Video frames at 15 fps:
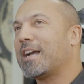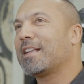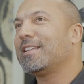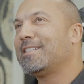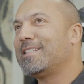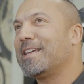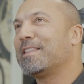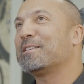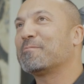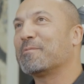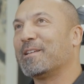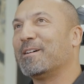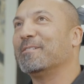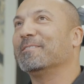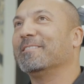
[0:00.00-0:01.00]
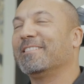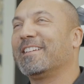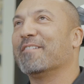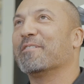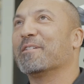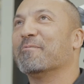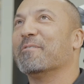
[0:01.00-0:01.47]
How can I say this without
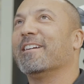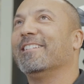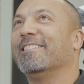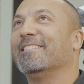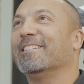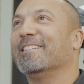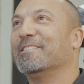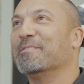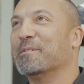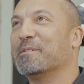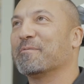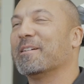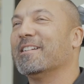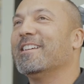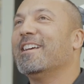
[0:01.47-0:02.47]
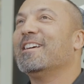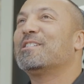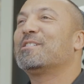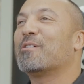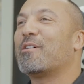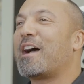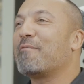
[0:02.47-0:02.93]
giving away too much information?
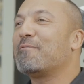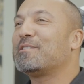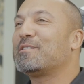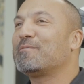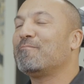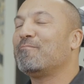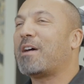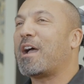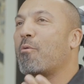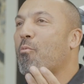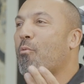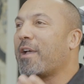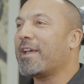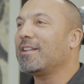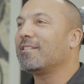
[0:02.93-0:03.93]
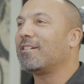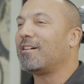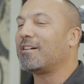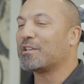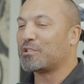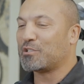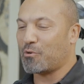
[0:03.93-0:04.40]
So I went
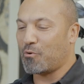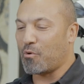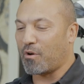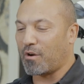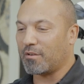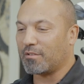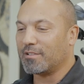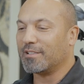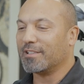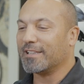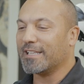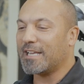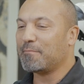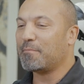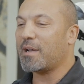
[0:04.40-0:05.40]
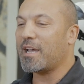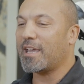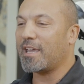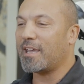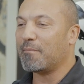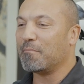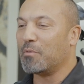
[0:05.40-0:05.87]
on a tour led by
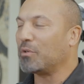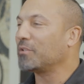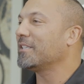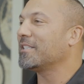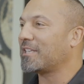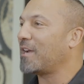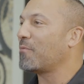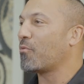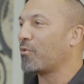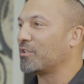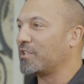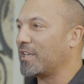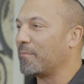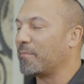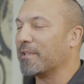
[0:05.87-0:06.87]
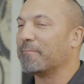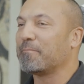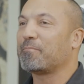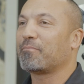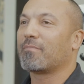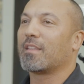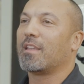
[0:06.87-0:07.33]
a multi-time world champion.
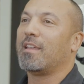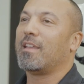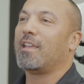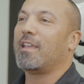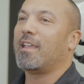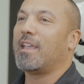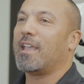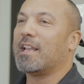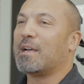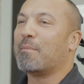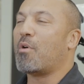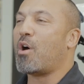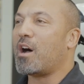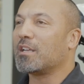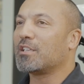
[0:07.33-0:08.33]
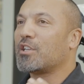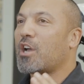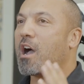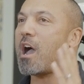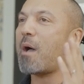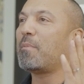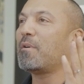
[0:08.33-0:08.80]
And I'm on
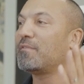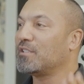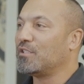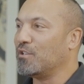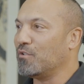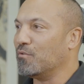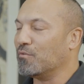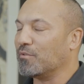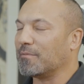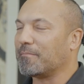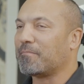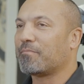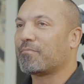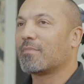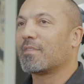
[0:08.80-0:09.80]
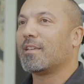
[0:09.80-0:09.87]
top of a dune.